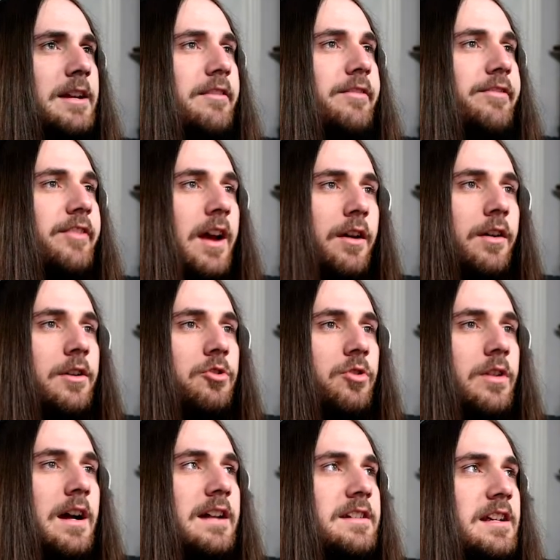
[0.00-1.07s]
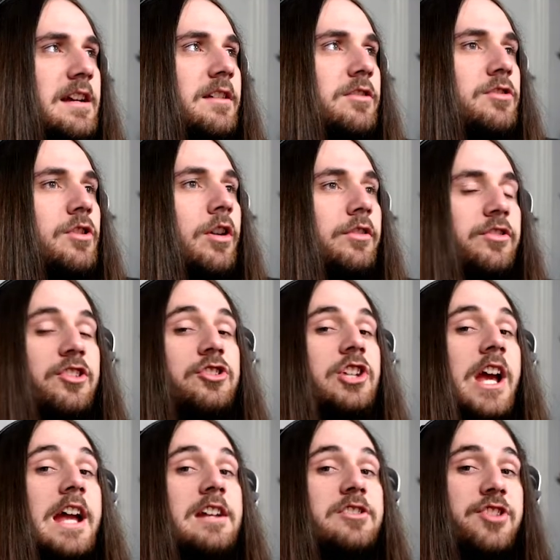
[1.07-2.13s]
a very good idea not to
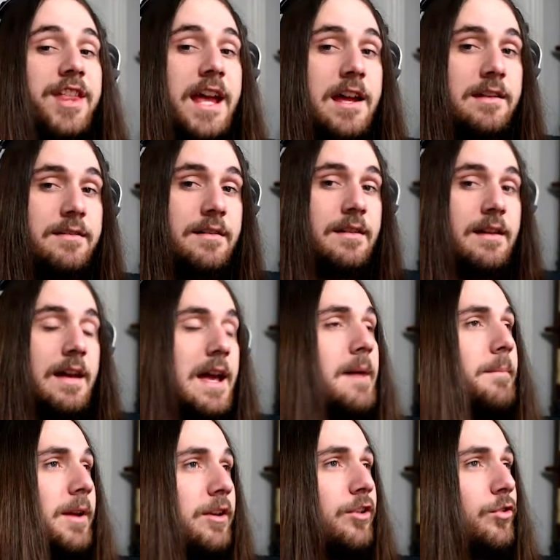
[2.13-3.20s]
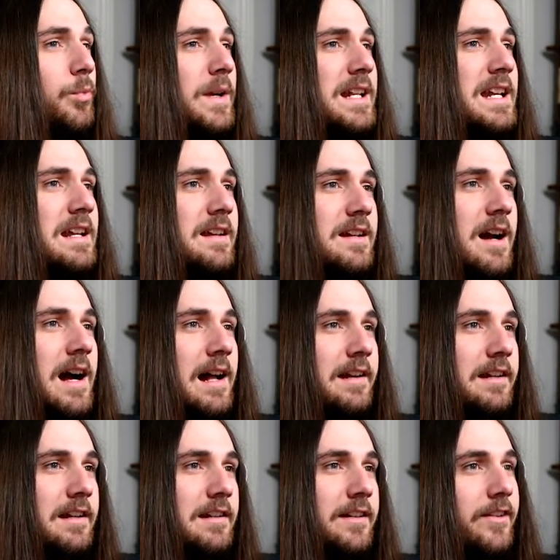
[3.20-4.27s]
change that. Because we need
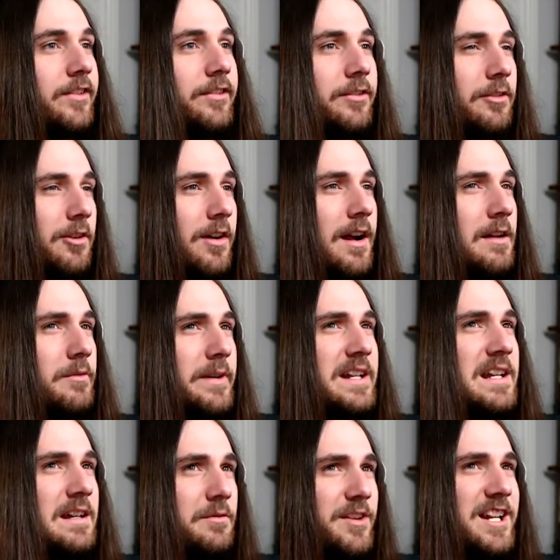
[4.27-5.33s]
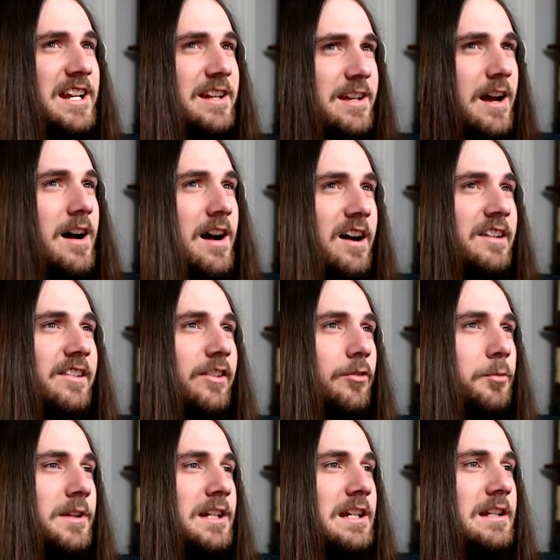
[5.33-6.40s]
guardians, alright? We need guards.
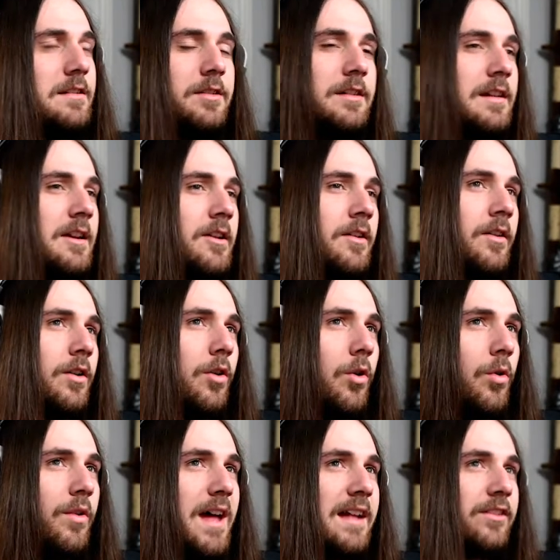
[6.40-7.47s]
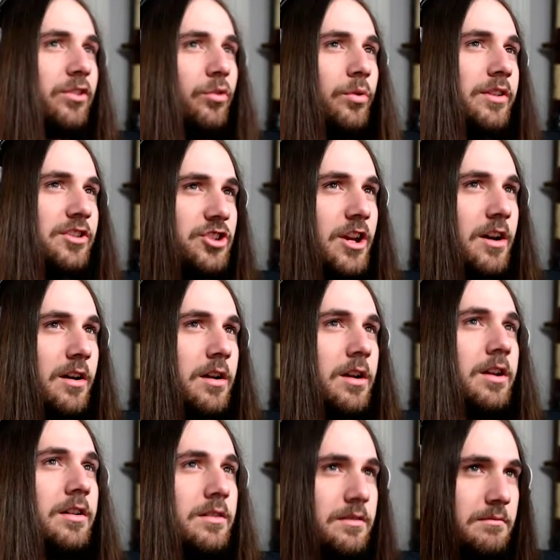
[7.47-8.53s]
We need all that sort of junk.